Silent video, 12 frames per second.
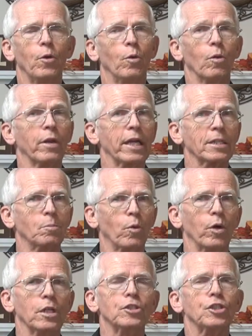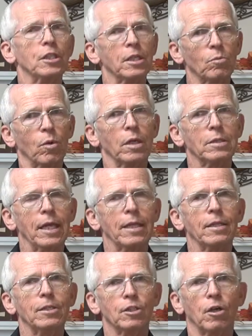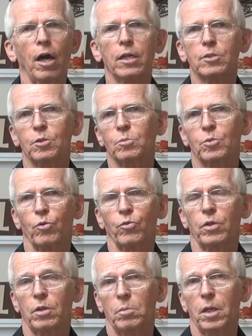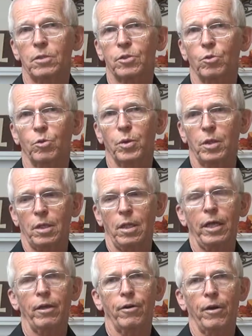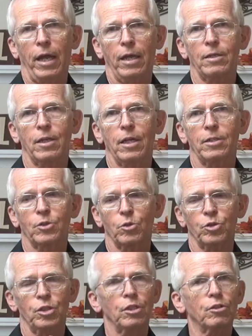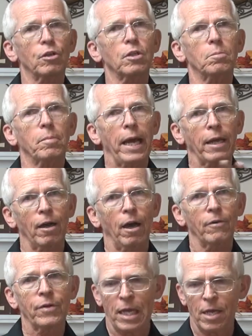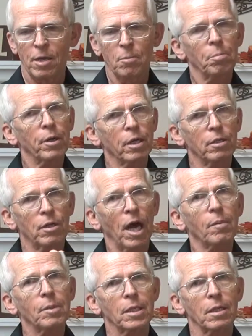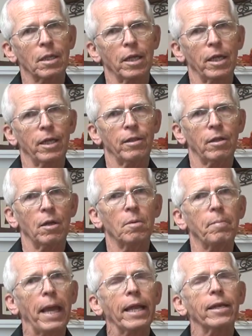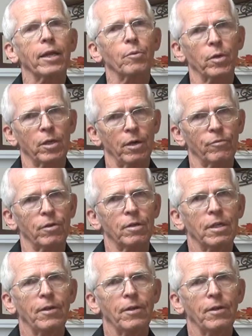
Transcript: Well, the next morning she didn't want to take these costumes over to the middle school with the clay on her hand, and so she took the bag off, put a daub of clay that a Band-Aid would cover.